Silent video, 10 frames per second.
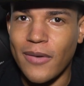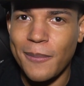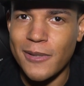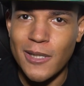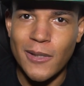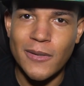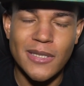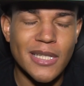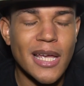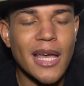of
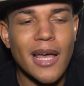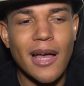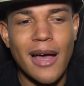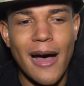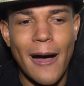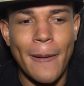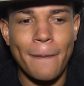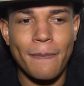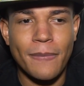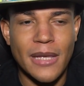episodes. Um,
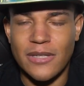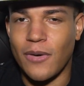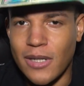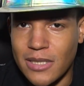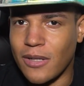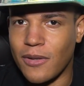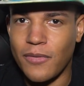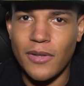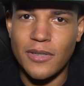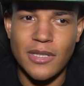as far as you know, the
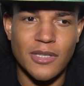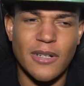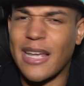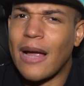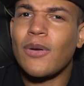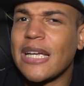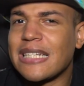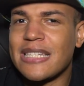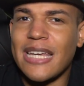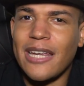filler is concerned, like I would like to
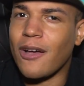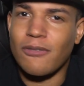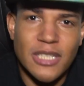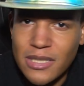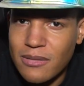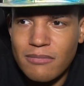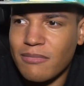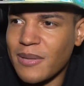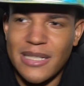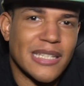see Ino just
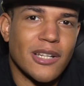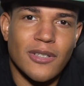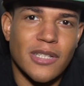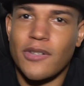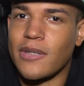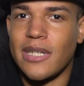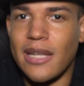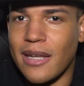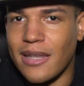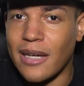because Ino's literally
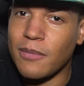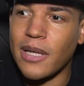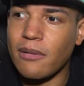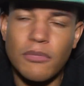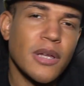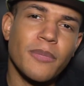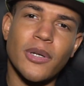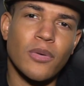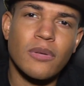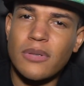done nothing. I'd be like, well, that'd be
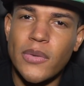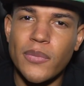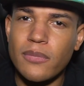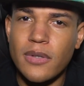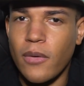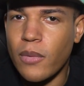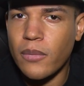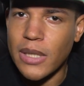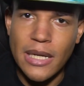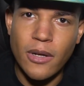cool. Well, you know, what
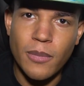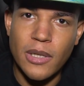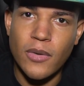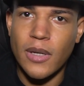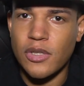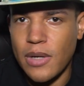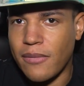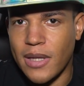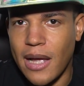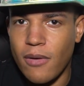would Eno be doing
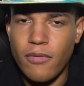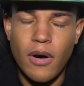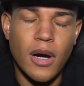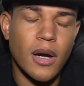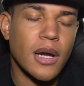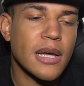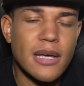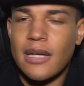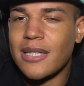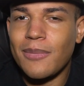traveling out far?
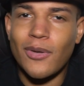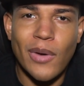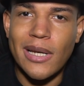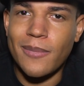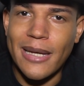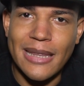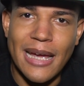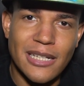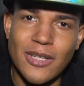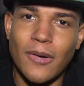Something random like
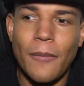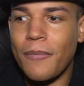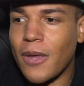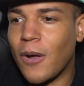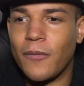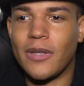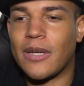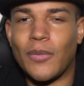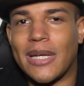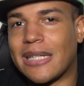that. So hopefully
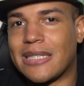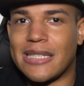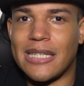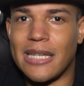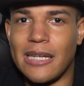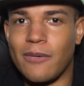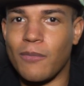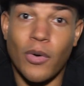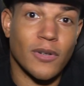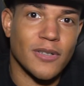we get to see
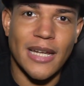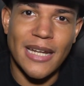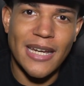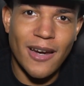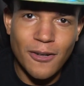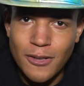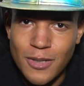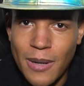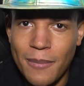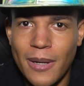more entertaining characters
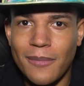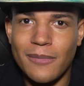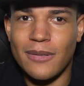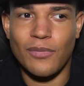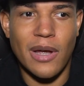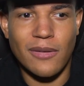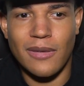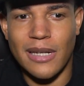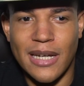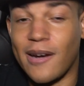pop up rather
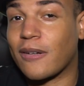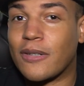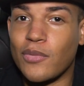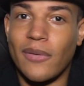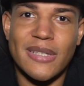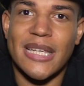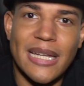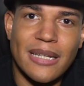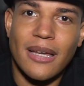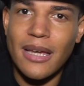than characters we've seen